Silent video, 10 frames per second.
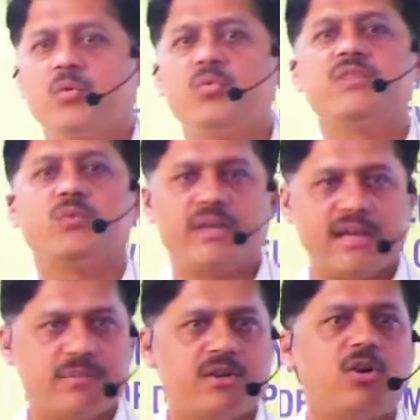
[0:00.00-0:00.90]
which we
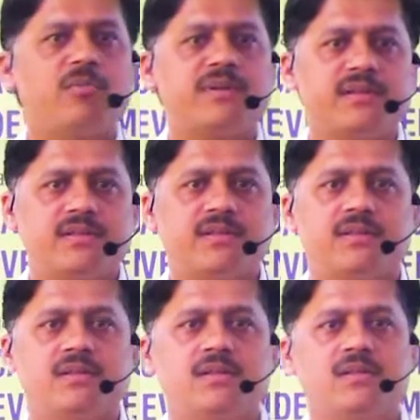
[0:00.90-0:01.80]
have adopted
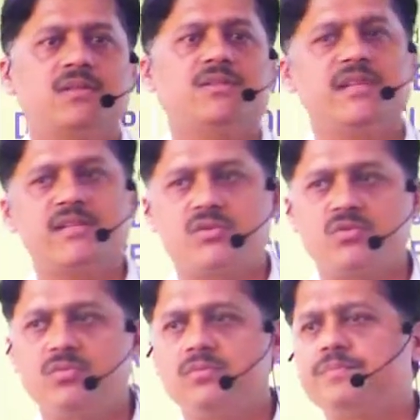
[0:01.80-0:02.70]
just
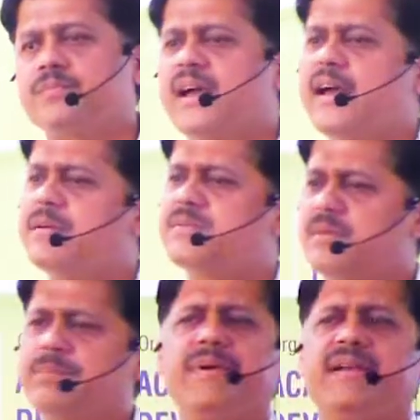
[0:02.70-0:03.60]
to have
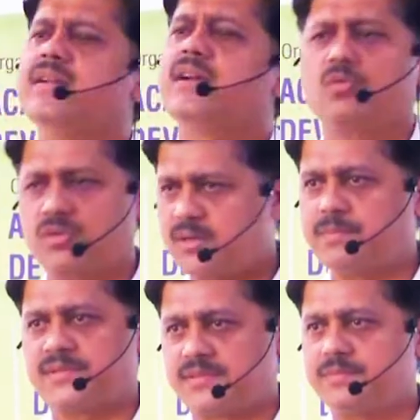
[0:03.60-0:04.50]
some better
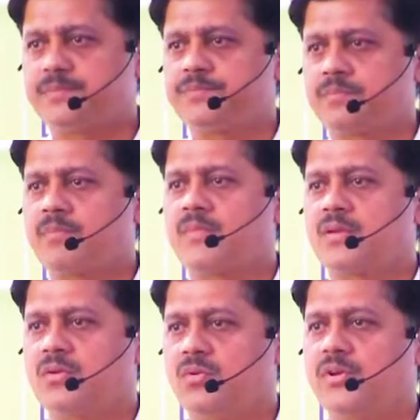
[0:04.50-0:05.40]
outcomes.
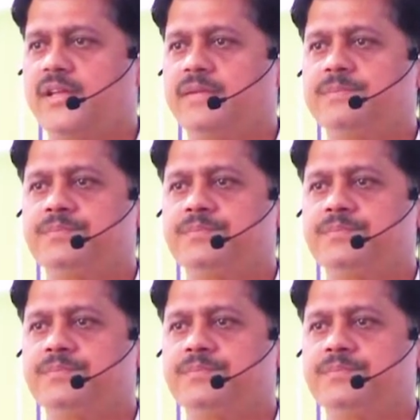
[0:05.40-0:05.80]
Okay.